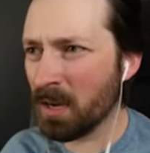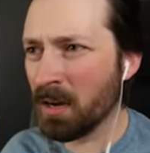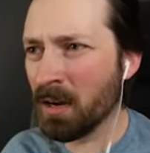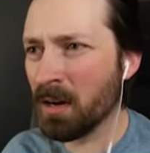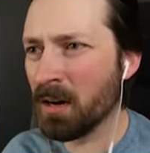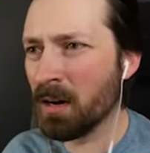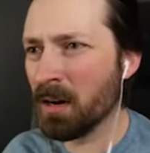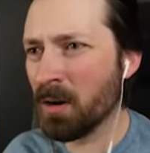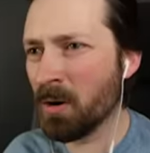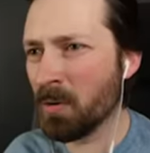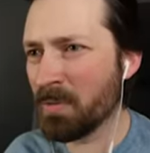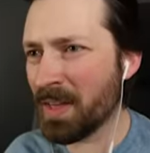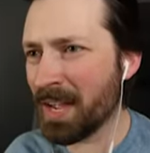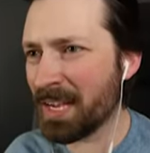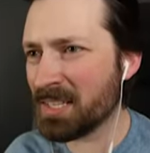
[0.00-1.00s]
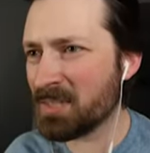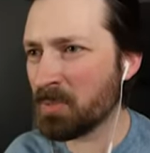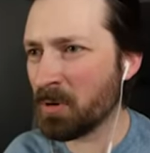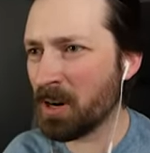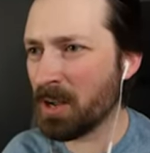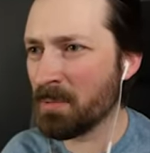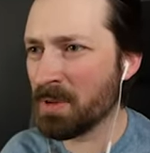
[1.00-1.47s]
Oh, that's
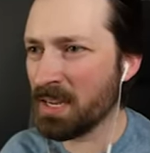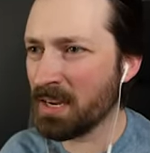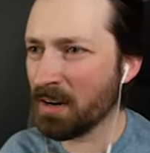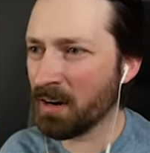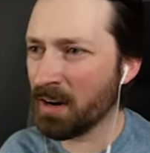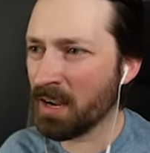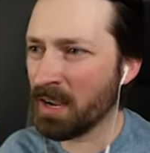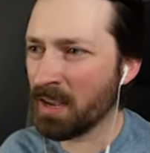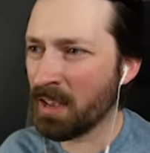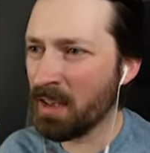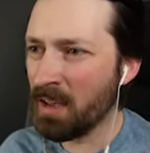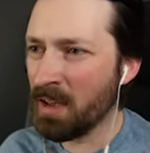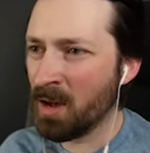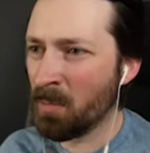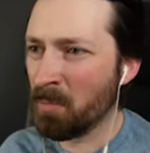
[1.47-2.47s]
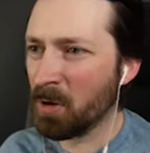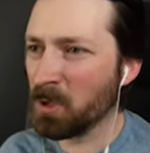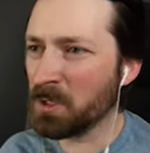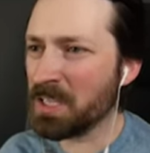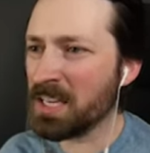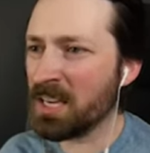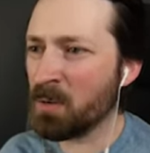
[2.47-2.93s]
what I'm hearing.
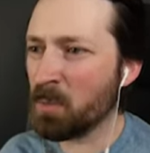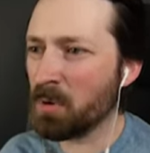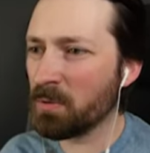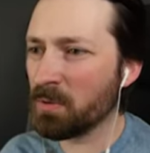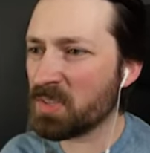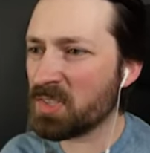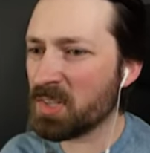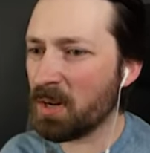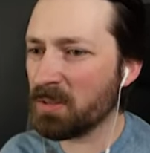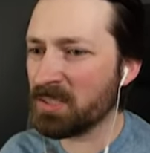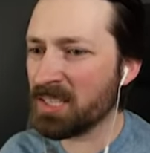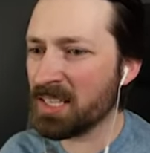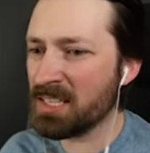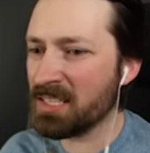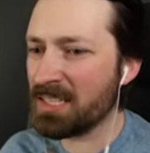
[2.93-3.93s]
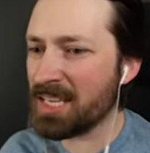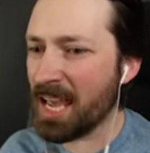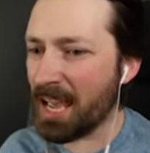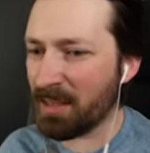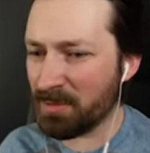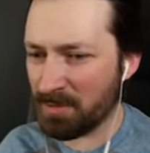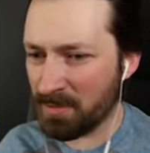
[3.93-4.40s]
Bullying will result in
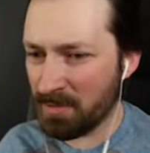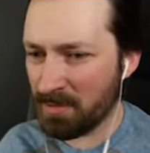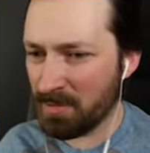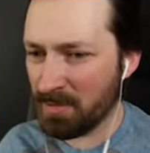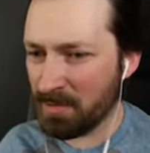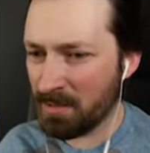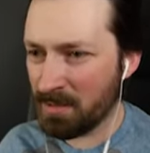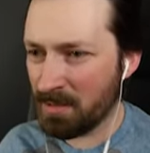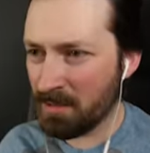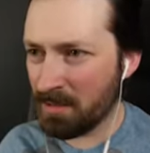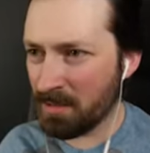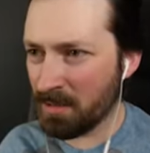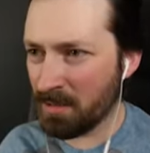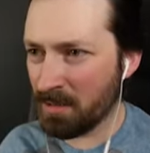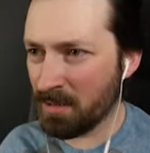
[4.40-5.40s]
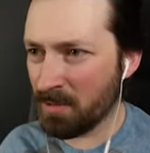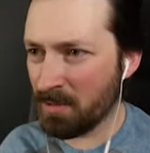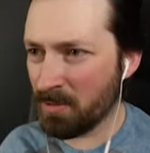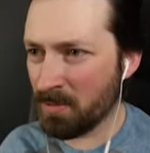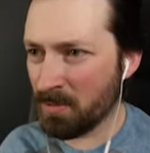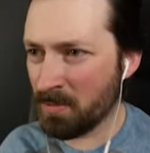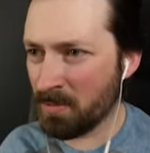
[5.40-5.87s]
death.
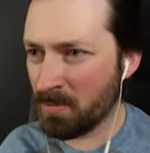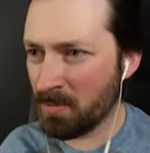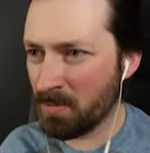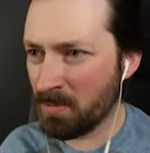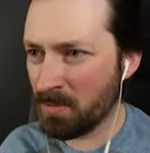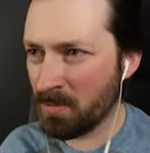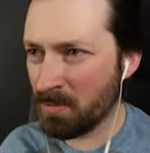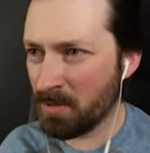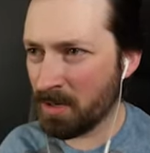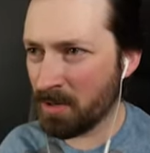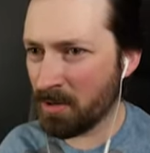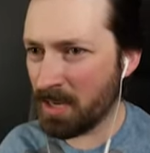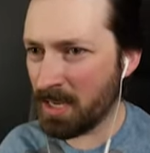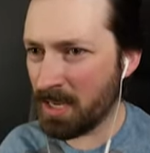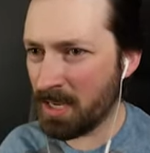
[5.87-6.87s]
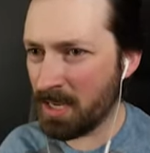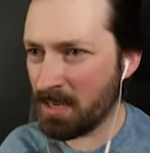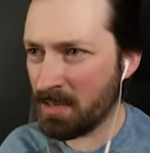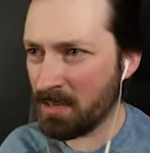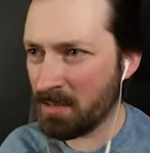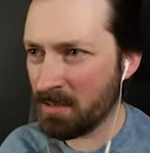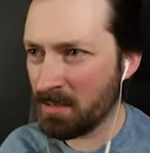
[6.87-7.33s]
Oh,
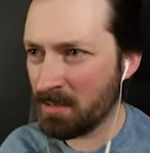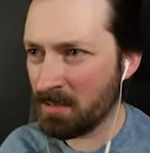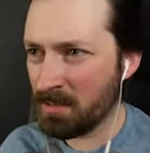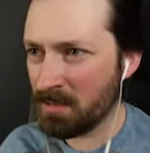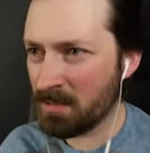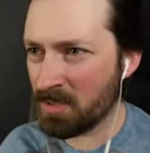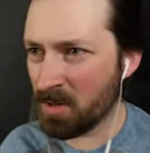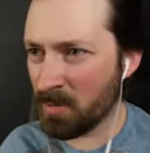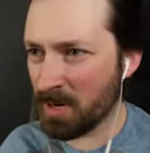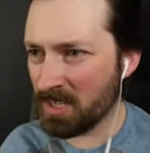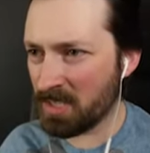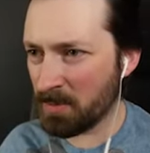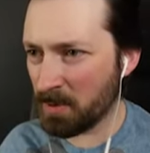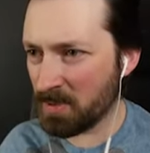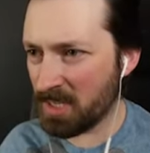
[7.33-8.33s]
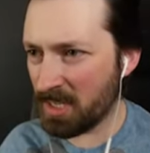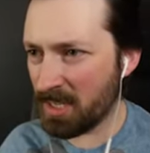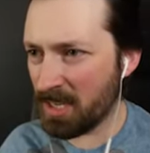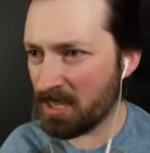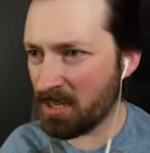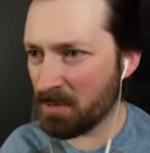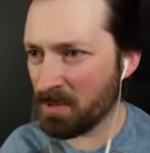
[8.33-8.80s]
okay. So am I supposed to
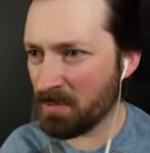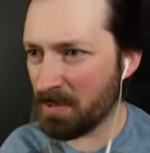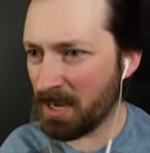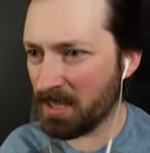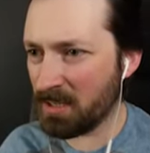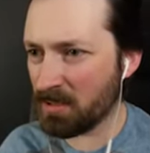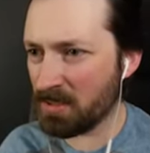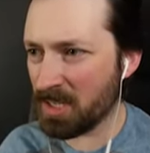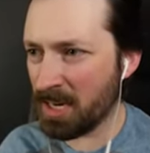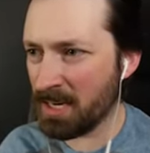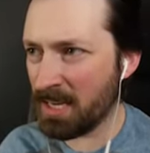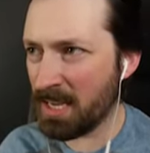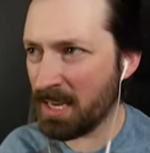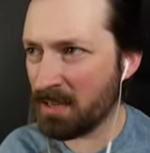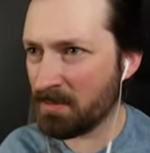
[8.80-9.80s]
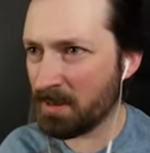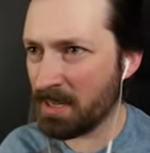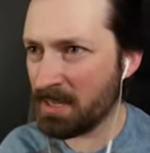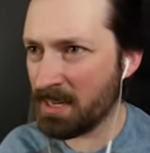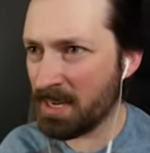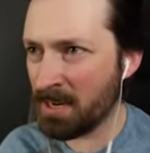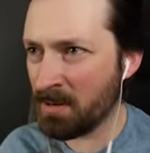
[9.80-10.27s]
kick you in the back of your tiny head
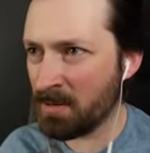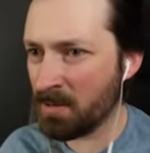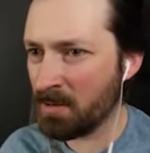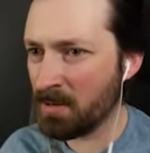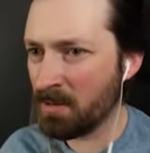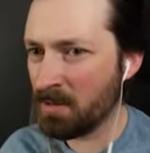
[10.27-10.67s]
right now?